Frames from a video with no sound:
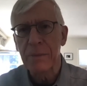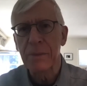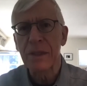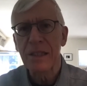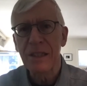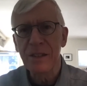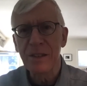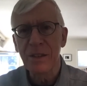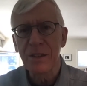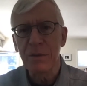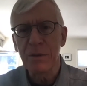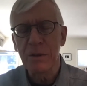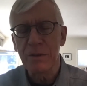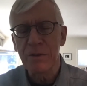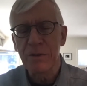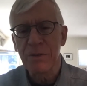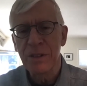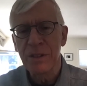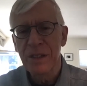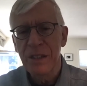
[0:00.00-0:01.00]
And clearly
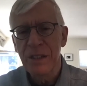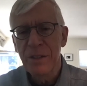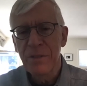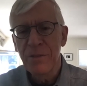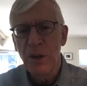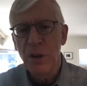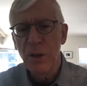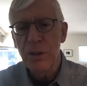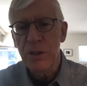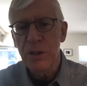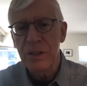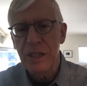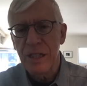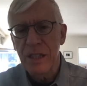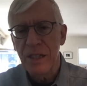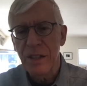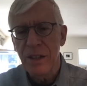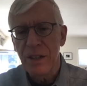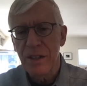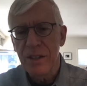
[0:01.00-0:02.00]
we've focused
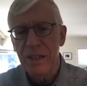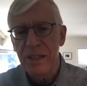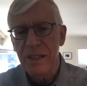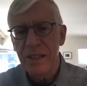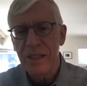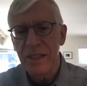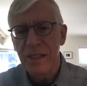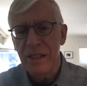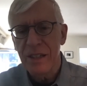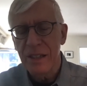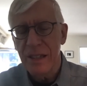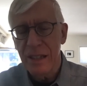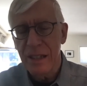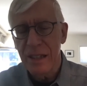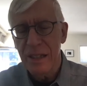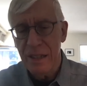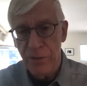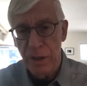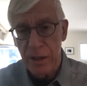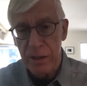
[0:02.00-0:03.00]
in on
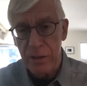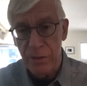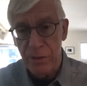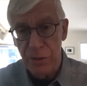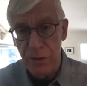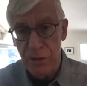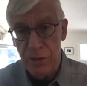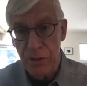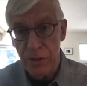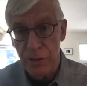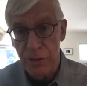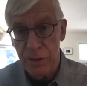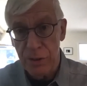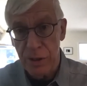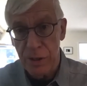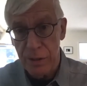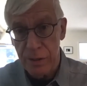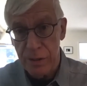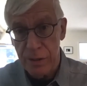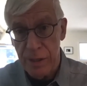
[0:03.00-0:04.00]
the influx of visitors
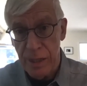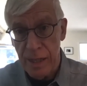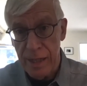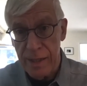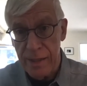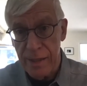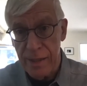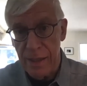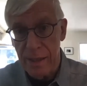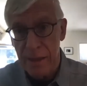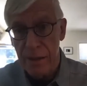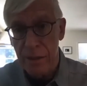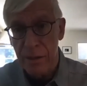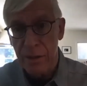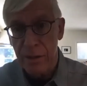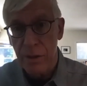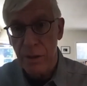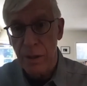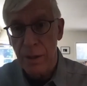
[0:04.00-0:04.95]
to the state. That is